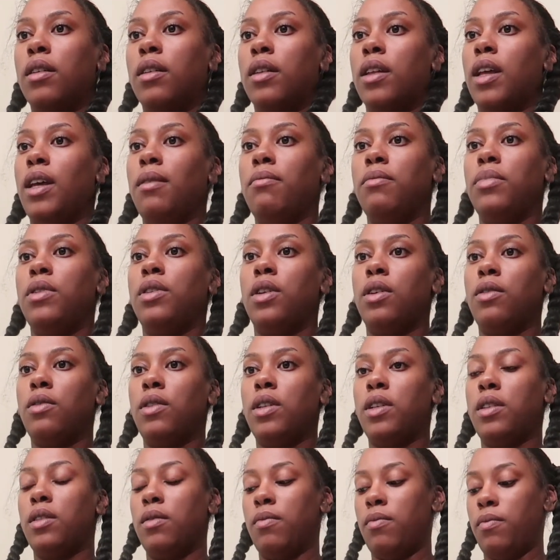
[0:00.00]
I'm so
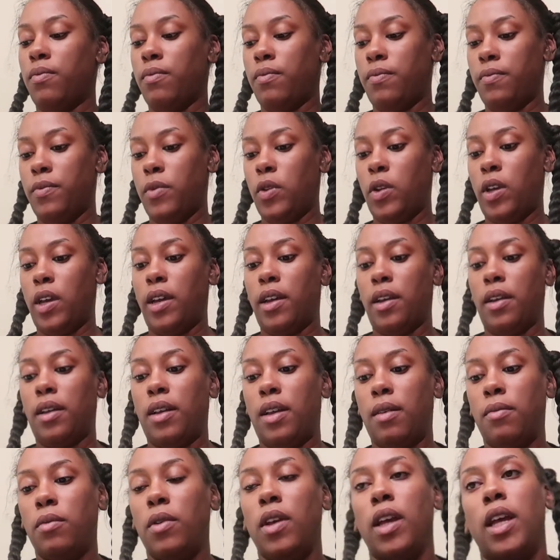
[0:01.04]
disappointed. Okay,
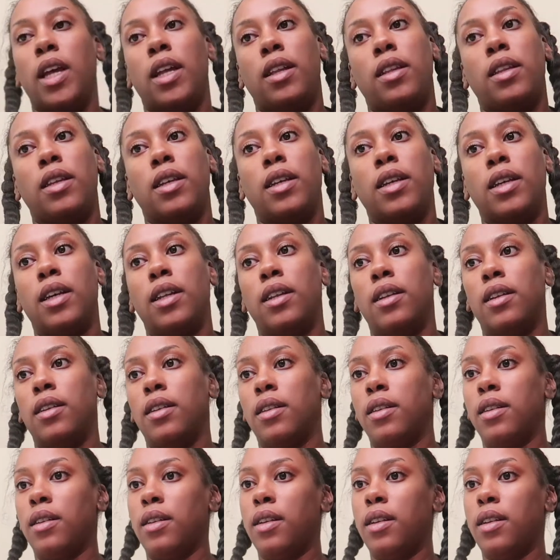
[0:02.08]
I'm gonna have to cut it